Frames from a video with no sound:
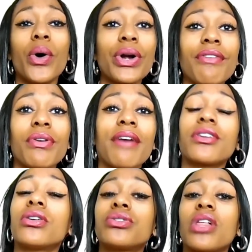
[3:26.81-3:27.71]
Or if you
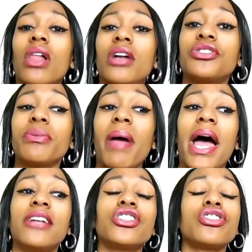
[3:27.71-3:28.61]
have to go to a
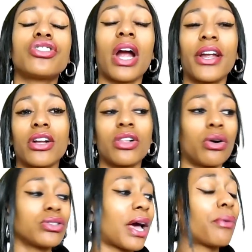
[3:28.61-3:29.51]
laundromat, just dry your
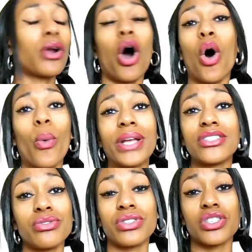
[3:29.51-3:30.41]
clothes. I would
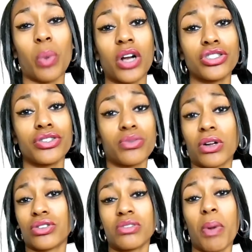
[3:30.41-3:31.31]
always use this washer. This
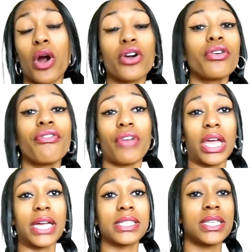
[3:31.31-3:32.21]
washer is
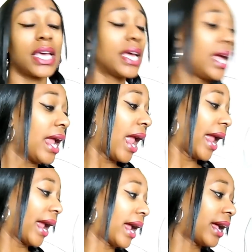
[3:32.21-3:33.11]
perfect,
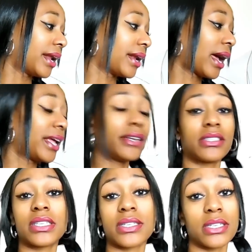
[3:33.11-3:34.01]
and
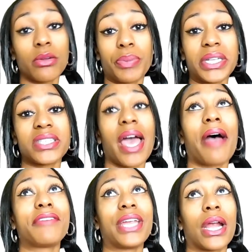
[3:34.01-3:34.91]
it still beats
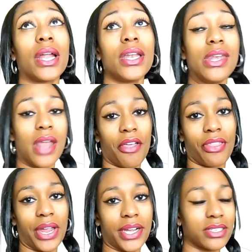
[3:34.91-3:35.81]
having
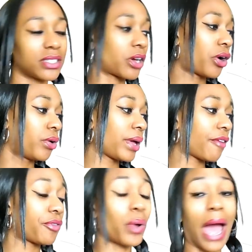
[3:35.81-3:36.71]
nothing. So
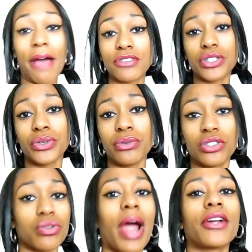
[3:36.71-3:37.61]
if you have
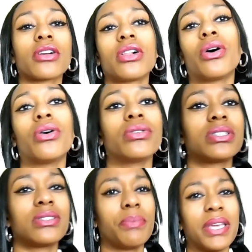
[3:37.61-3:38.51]
to dry your
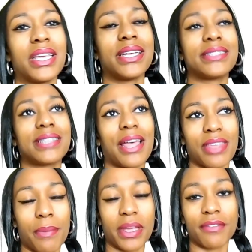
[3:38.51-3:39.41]
clothes, to me, it's
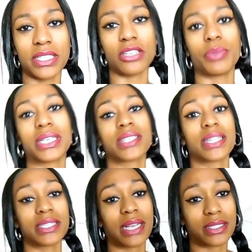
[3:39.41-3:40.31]
not that big of a deal, because
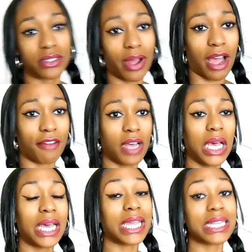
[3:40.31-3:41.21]
at least I still have
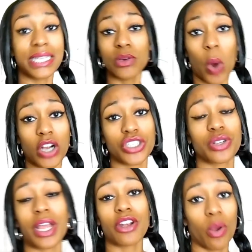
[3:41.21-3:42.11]
a clean
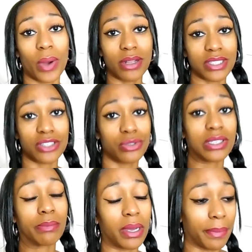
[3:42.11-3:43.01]
washer that no one else is
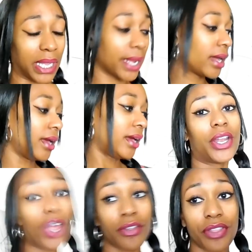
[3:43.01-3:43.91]
using but me.
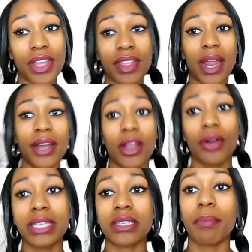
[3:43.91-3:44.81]
Another thing that I
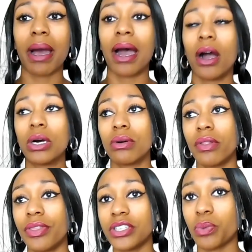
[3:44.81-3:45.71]
noticed
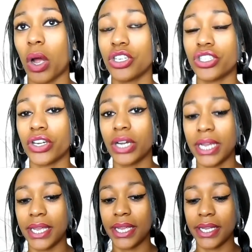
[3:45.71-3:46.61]
about this washer
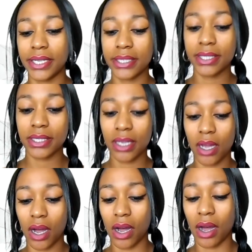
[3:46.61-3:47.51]
is
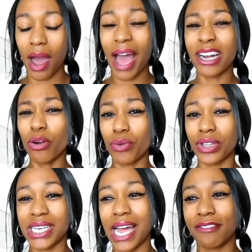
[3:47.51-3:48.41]
I don't
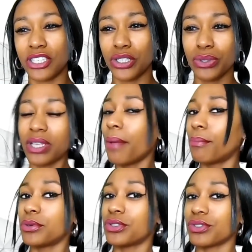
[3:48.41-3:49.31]
really have to use
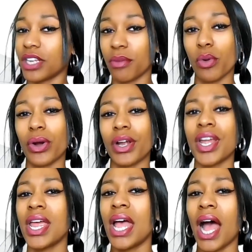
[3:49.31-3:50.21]
scent boosters
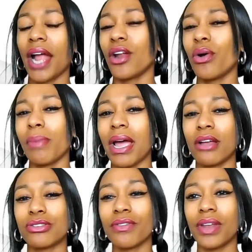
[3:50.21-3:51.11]
anymore. I know in my
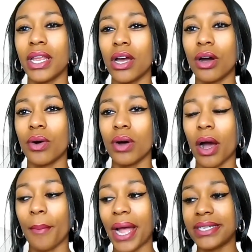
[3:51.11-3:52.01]
how-to video,
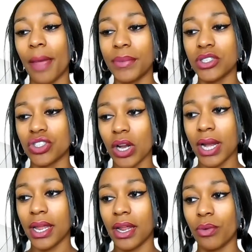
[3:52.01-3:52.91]
I
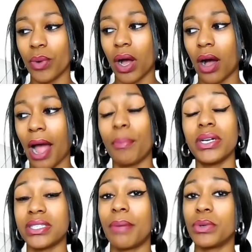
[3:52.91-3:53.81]
demonstrated, I
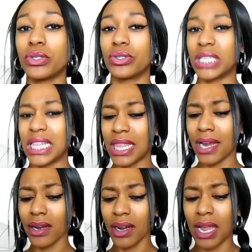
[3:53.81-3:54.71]
put scent boosters in
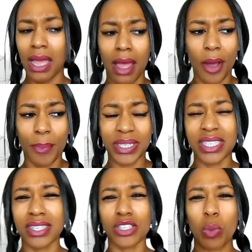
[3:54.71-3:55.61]
there. But
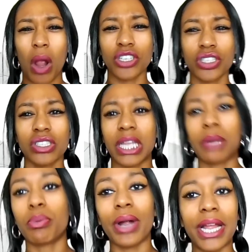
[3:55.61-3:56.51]
since this washer is
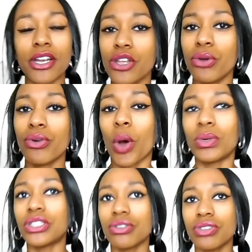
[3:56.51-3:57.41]
like brand new, no
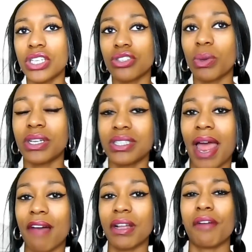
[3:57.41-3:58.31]
one's used it, so it
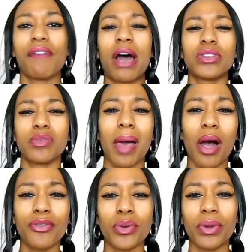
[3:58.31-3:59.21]
doesn't have like a foul
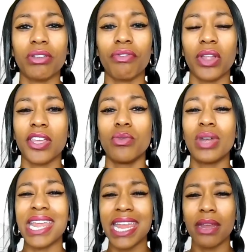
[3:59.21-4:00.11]
smell to where you feel like you
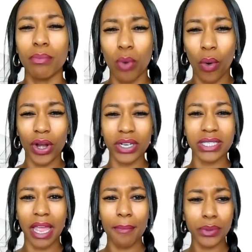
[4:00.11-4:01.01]
need more
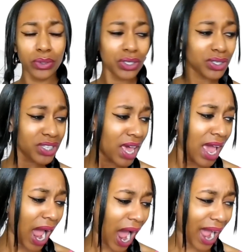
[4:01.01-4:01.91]
scent boosters,
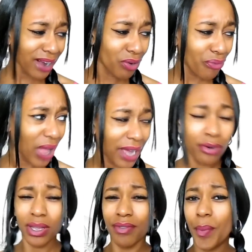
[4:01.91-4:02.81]
I
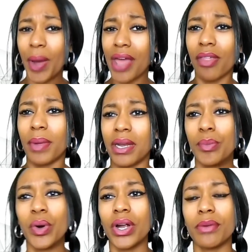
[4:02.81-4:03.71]
don't even buy them
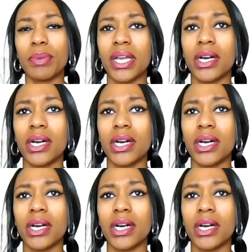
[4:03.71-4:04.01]
anymore,